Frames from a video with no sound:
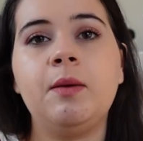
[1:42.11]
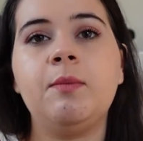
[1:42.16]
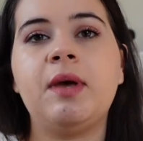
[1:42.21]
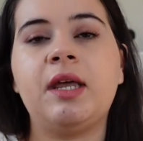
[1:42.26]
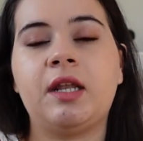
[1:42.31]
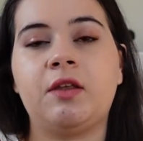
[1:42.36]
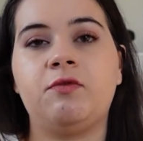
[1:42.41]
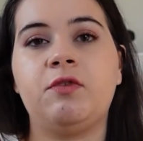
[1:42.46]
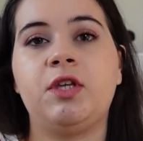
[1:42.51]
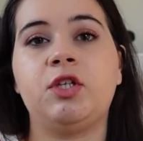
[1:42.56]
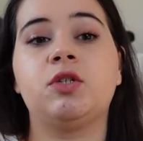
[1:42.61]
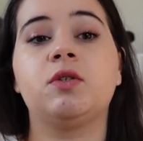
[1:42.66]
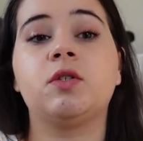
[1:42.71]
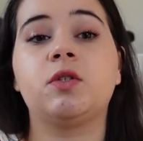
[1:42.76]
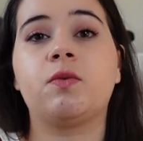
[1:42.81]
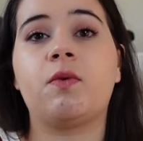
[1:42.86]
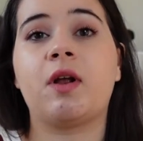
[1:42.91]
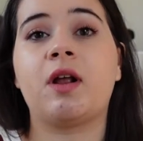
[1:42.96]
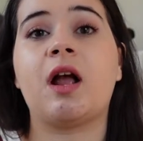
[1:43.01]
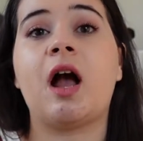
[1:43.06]
beneficial
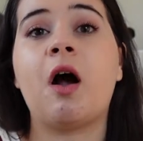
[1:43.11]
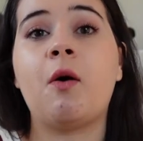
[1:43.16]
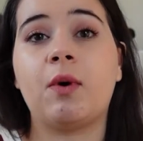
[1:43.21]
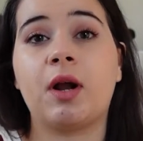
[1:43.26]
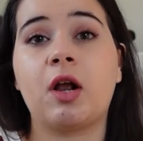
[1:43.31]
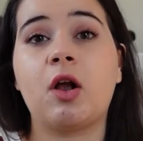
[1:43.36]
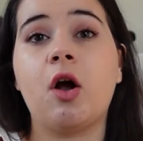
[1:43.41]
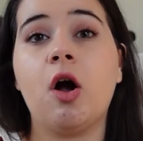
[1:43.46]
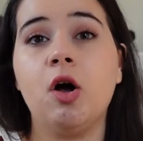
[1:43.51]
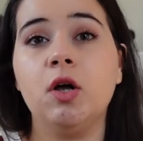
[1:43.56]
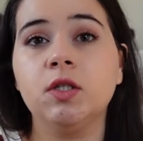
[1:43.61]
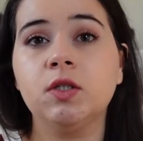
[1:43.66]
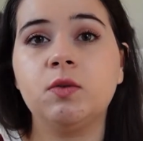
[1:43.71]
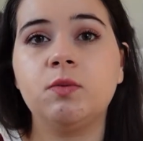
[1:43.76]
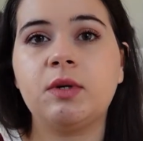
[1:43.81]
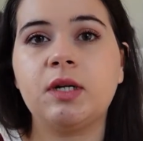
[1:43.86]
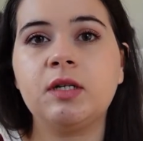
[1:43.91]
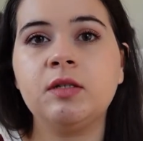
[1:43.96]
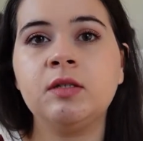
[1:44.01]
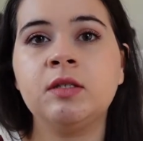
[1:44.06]
for our
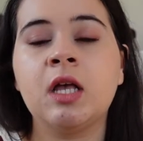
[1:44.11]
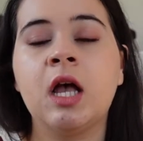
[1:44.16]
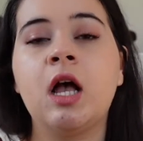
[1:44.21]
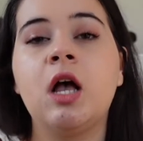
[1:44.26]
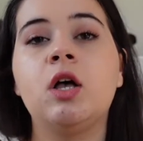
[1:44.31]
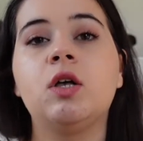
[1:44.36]
customers,